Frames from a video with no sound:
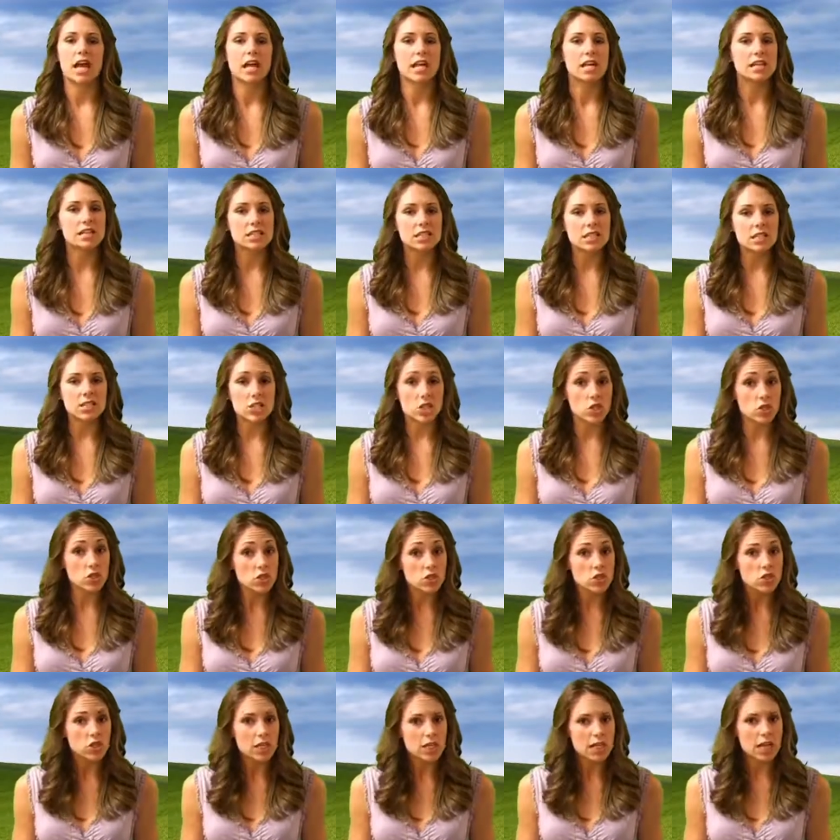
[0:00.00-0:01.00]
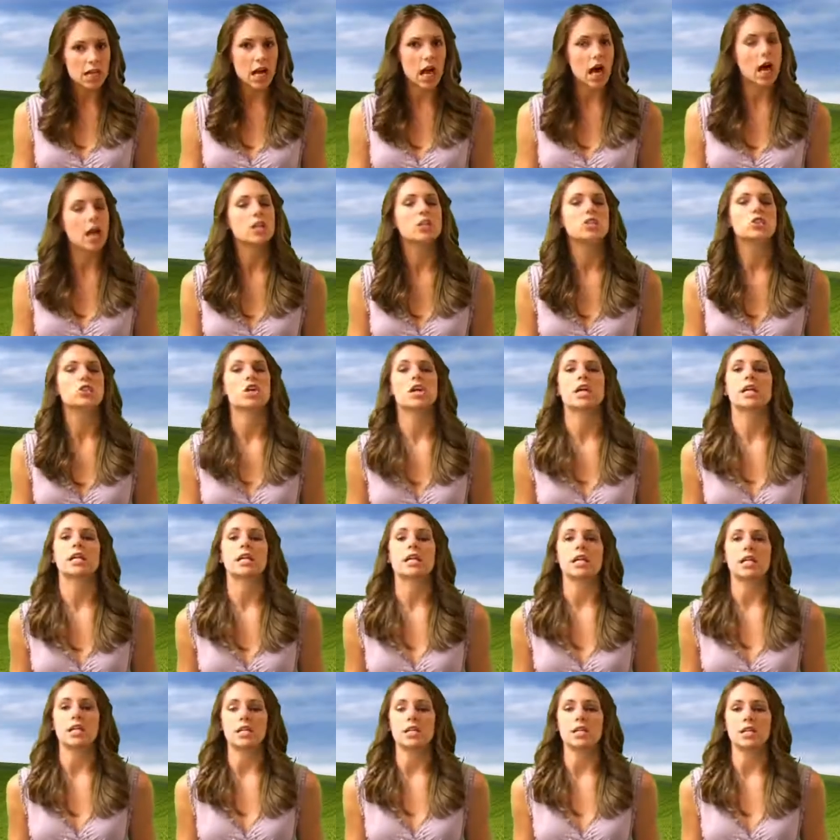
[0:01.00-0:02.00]
and it's usually not
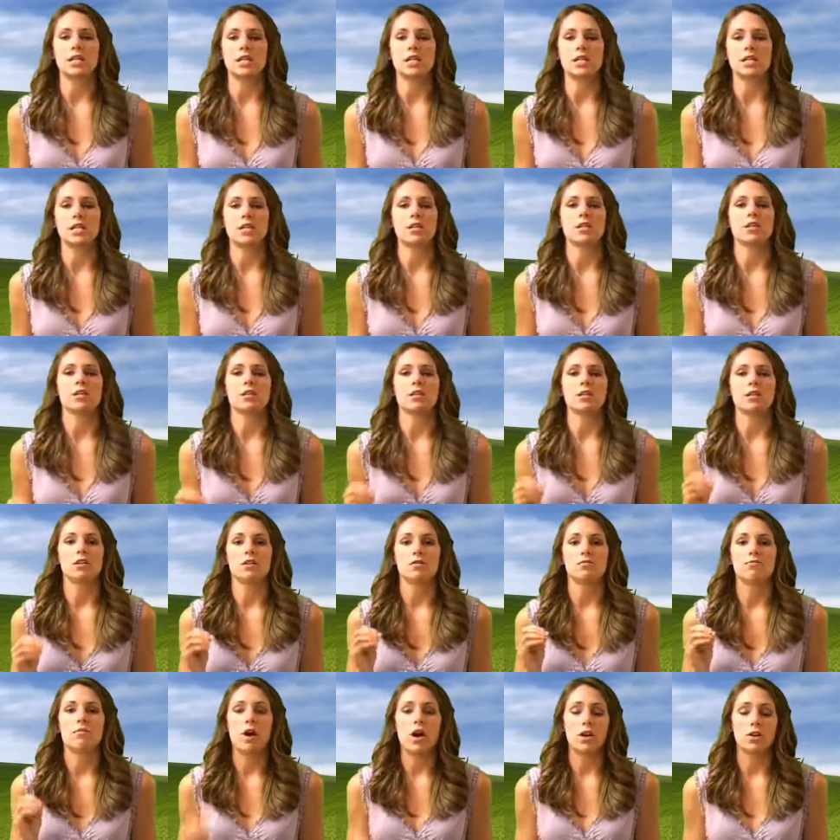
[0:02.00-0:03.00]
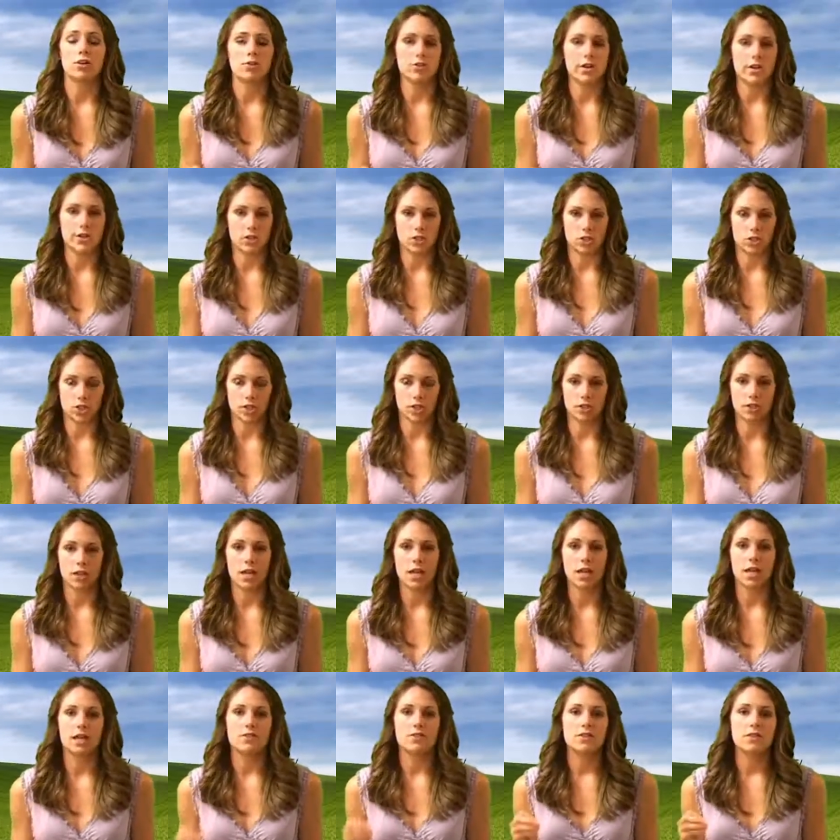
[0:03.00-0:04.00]
drank in moderation.
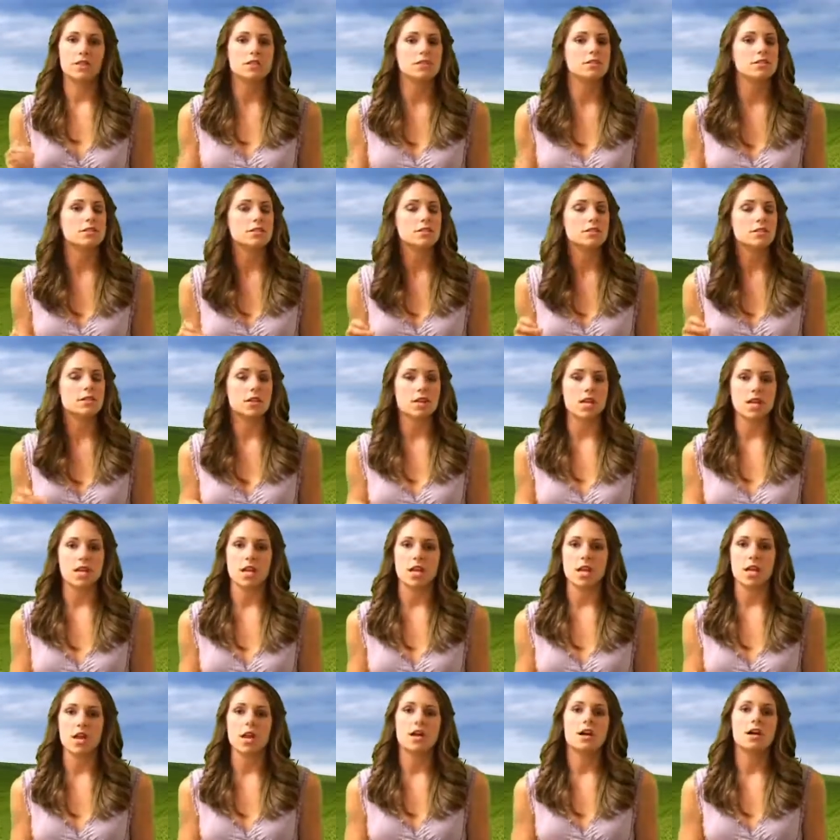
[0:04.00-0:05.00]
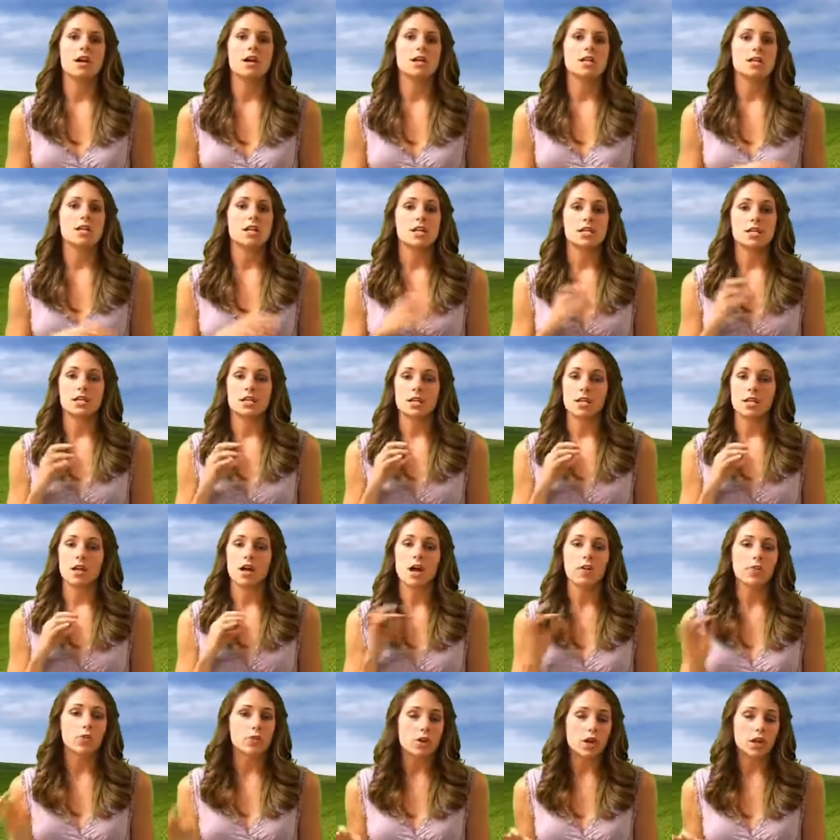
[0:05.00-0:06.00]
This is the key. In
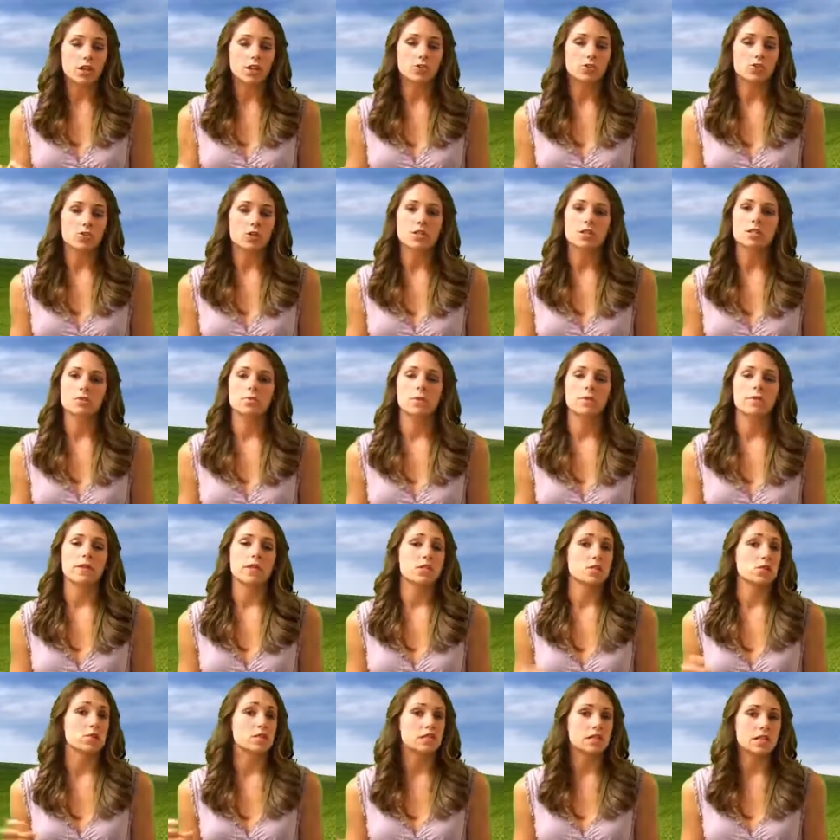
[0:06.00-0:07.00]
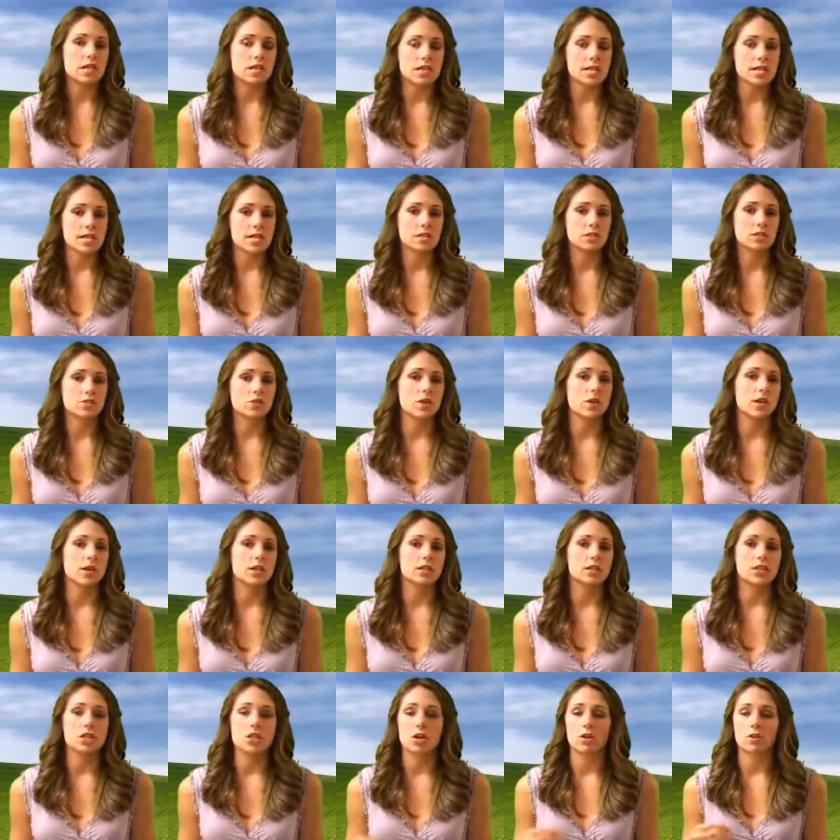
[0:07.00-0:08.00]
other countries, when they do studies
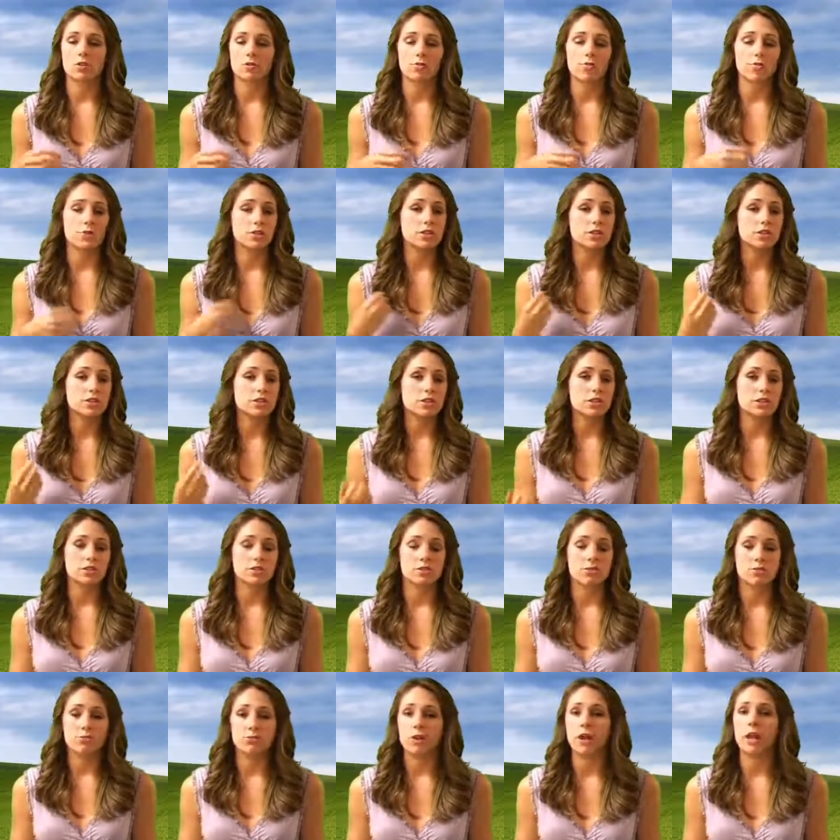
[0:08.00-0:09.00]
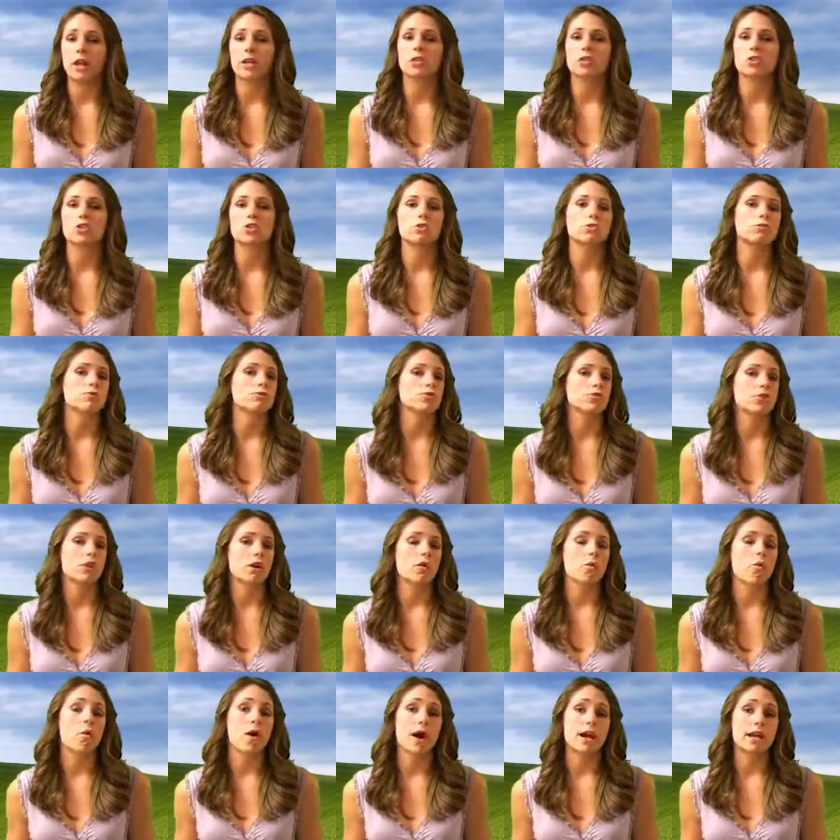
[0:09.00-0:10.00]
on, for instance, the French who
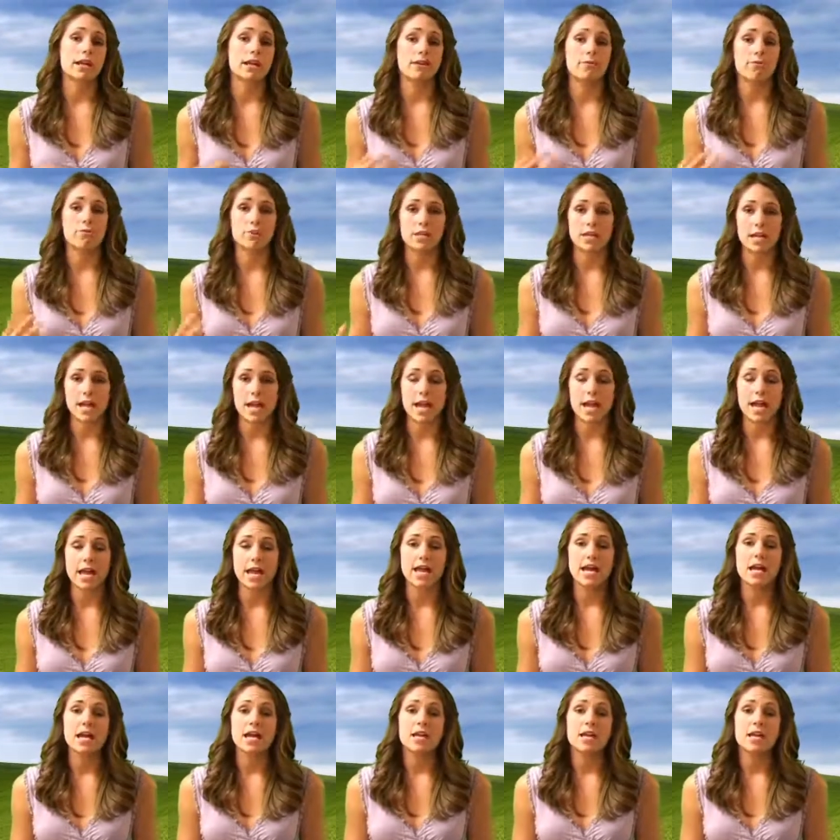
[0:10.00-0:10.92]
drink wine every day,